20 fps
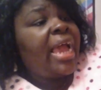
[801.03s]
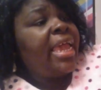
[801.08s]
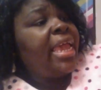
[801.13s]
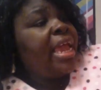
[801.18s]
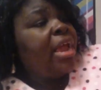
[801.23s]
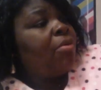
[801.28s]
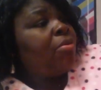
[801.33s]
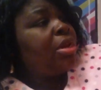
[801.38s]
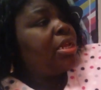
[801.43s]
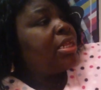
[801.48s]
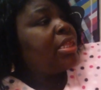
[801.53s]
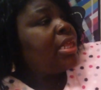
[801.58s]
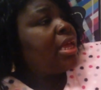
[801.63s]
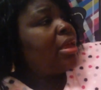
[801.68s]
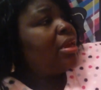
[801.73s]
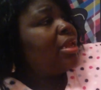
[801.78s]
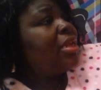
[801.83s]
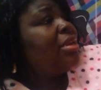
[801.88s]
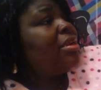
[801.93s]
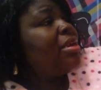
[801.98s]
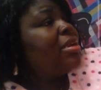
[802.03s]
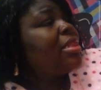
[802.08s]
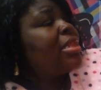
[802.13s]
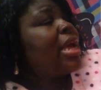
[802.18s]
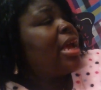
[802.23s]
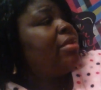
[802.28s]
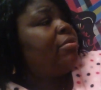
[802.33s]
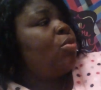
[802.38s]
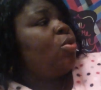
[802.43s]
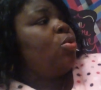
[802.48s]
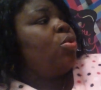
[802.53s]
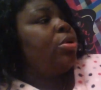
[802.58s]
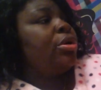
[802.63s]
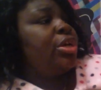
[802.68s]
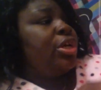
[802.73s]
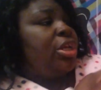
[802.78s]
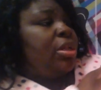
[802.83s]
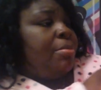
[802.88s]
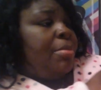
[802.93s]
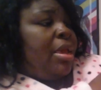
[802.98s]
I can't really tell. It looks kind of
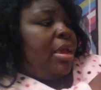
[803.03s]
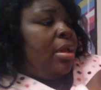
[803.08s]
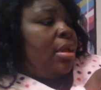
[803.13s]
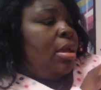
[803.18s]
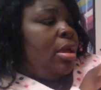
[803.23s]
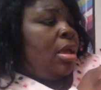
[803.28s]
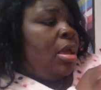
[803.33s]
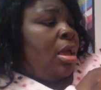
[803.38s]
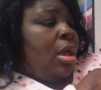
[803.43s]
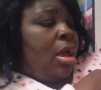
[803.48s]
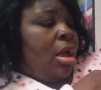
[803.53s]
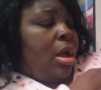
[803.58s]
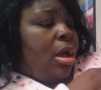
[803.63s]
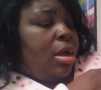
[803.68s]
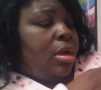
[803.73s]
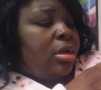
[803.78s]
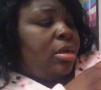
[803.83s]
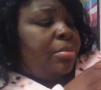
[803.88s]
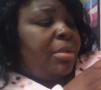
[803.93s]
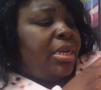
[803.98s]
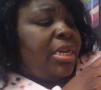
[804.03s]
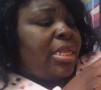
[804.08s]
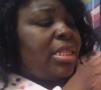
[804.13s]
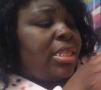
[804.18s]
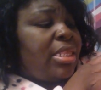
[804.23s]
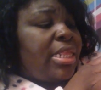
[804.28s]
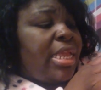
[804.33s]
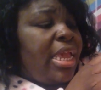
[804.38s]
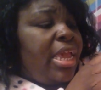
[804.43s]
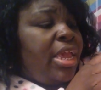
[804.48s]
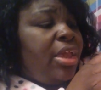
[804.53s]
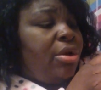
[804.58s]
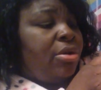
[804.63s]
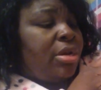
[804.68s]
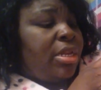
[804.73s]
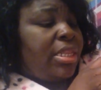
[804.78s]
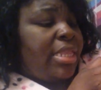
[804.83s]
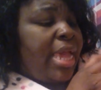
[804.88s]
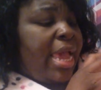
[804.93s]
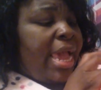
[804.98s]
orange to me. Um, it doesn't say here
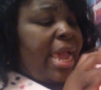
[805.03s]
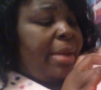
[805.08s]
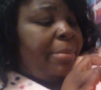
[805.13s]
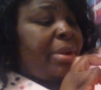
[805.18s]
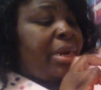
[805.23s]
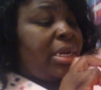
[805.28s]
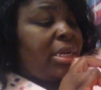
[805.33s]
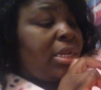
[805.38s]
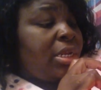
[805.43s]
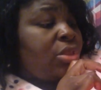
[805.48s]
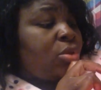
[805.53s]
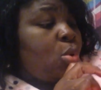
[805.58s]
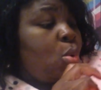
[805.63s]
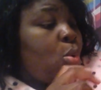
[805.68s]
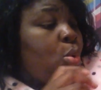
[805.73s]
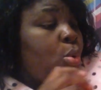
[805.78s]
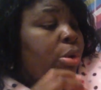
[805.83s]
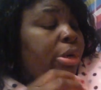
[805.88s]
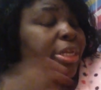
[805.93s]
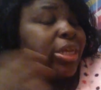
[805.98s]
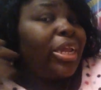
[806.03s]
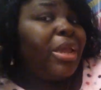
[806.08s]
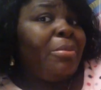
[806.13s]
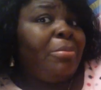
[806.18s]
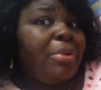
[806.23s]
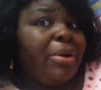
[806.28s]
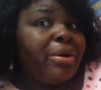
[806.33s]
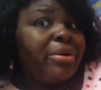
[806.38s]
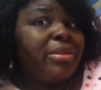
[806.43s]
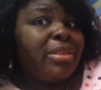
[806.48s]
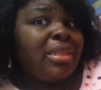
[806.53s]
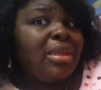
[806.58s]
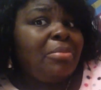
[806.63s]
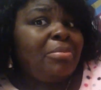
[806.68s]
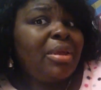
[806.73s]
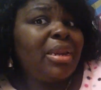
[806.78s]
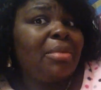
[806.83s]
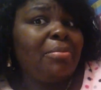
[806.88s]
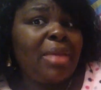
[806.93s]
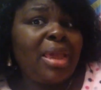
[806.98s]
on the tag, but it looks orange in
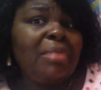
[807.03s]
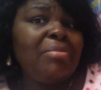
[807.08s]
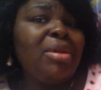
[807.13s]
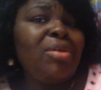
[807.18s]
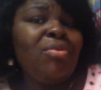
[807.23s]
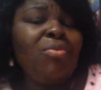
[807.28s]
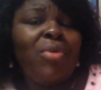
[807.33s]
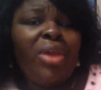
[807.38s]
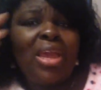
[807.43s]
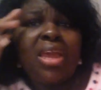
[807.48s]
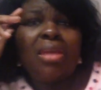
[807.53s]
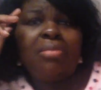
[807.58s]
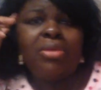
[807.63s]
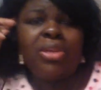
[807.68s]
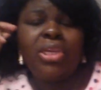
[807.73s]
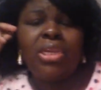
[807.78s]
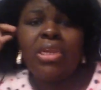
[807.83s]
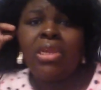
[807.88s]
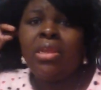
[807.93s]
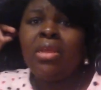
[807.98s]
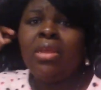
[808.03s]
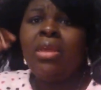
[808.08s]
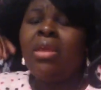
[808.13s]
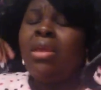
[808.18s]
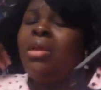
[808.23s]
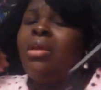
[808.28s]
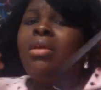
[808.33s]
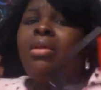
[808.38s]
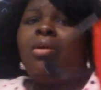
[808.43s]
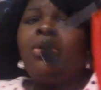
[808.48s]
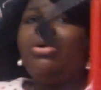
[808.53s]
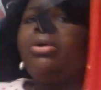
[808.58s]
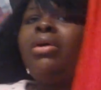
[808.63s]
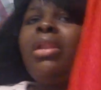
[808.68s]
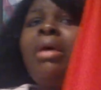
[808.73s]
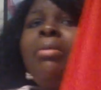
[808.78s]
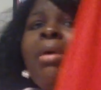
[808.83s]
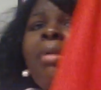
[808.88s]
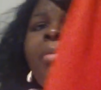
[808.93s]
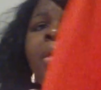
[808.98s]
person, but it may be red, but shit,
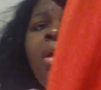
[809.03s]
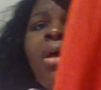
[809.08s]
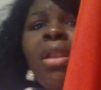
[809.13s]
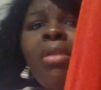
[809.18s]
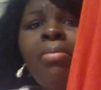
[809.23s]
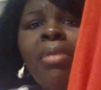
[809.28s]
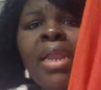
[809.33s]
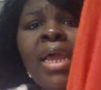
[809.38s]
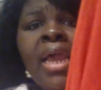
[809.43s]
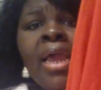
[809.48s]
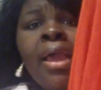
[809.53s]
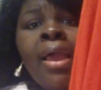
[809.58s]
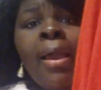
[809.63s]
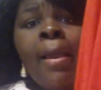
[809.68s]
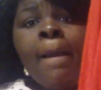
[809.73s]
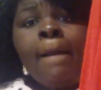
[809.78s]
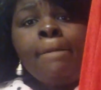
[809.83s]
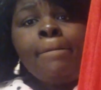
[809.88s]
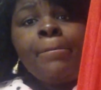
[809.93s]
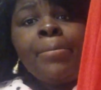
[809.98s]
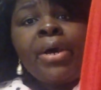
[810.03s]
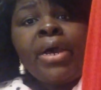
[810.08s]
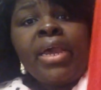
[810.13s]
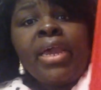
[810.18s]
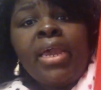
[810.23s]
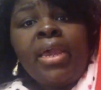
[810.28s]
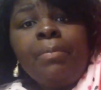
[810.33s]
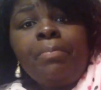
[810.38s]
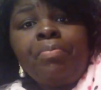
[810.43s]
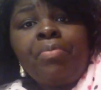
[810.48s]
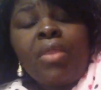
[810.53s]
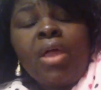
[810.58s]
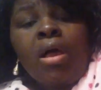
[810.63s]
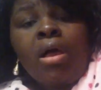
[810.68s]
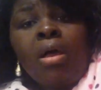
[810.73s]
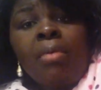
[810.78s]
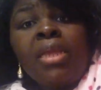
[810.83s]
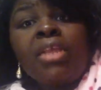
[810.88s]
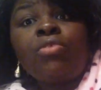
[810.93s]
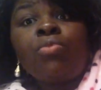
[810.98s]
girl, I might be colorblind. But
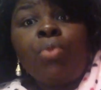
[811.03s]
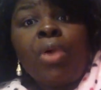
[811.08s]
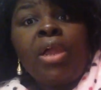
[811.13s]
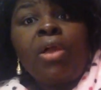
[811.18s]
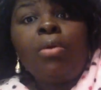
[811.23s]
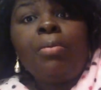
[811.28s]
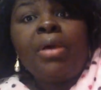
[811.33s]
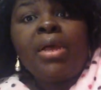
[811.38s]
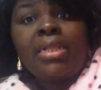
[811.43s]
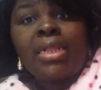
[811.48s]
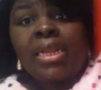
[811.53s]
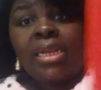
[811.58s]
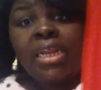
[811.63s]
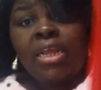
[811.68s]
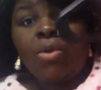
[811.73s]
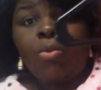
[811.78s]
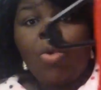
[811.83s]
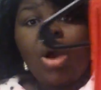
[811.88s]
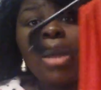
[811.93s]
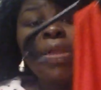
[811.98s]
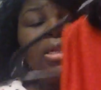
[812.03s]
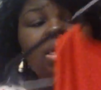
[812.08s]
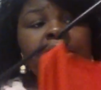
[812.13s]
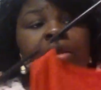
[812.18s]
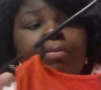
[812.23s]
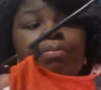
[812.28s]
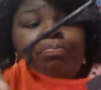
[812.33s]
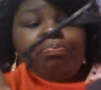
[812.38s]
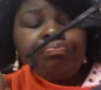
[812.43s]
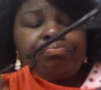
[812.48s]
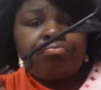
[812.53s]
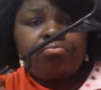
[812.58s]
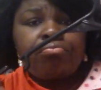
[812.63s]
um, it's wrinkled because I did wash it.